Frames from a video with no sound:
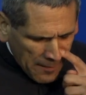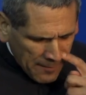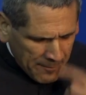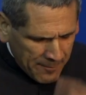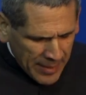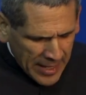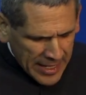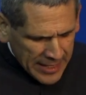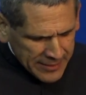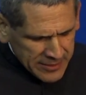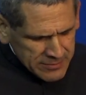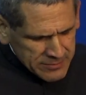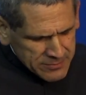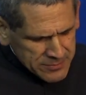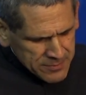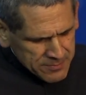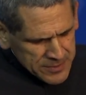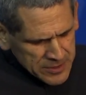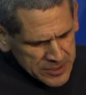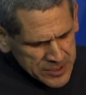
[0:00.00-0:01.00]
But
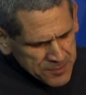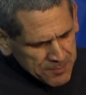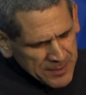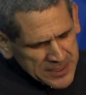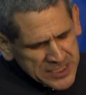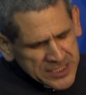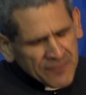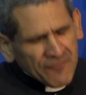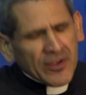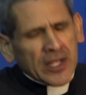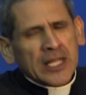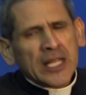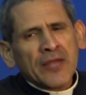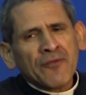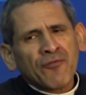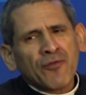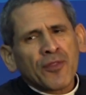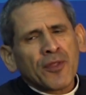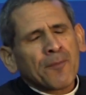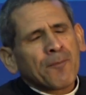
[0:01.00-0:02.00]

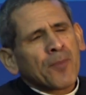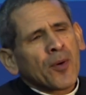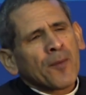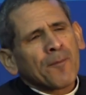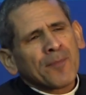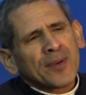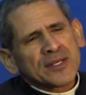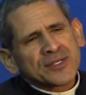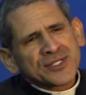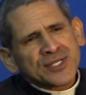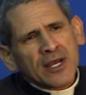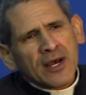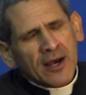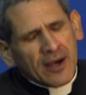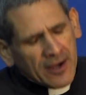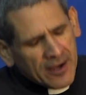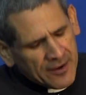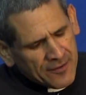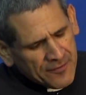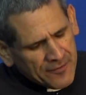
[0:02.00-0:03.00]
specifically for the purpose
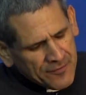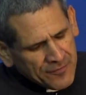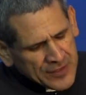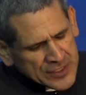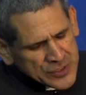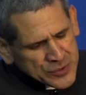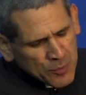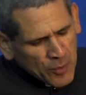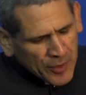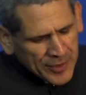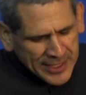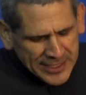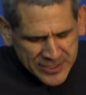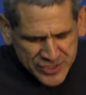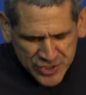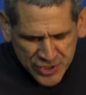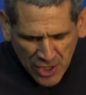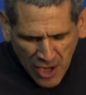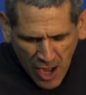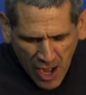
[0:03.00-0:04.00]
of this
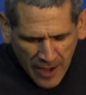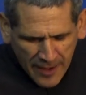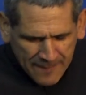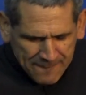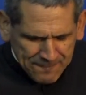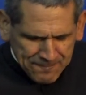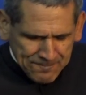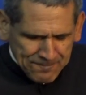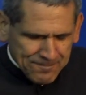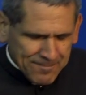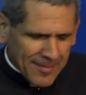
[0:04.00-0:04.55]
morning's talk,